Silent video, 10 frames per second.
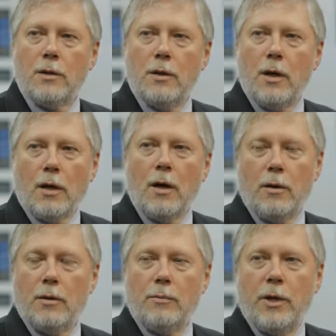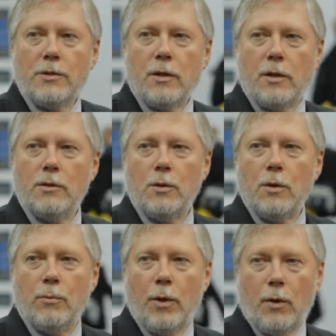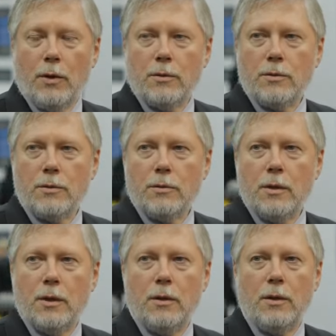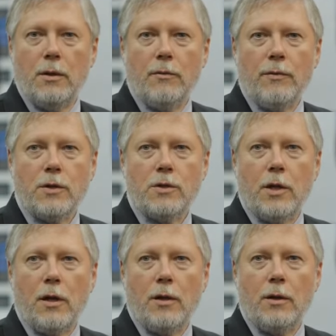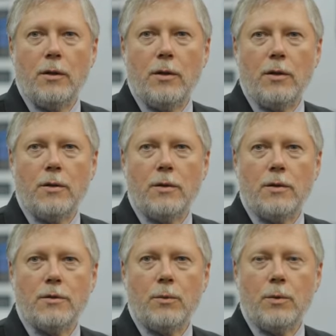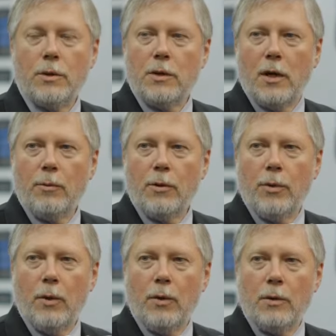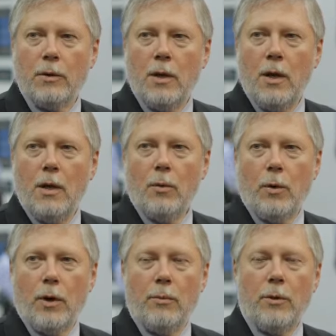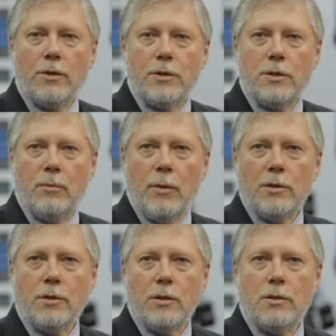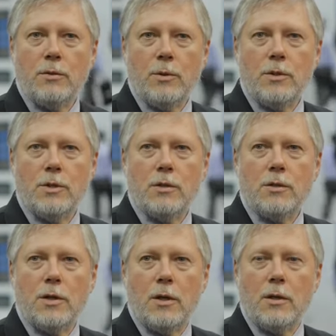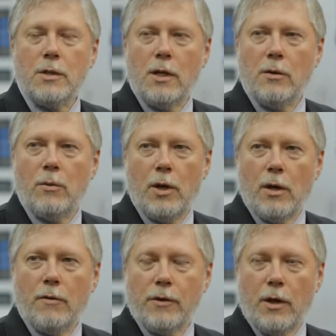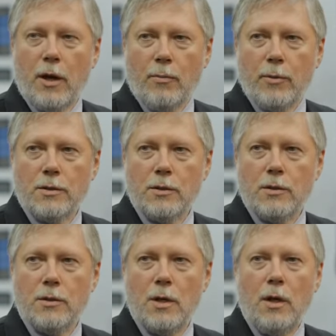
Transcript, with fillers: a, a co basically two components in, in the functionality. There, there's a real-time component where an emergency message, which is uh, taken right off the C A P message,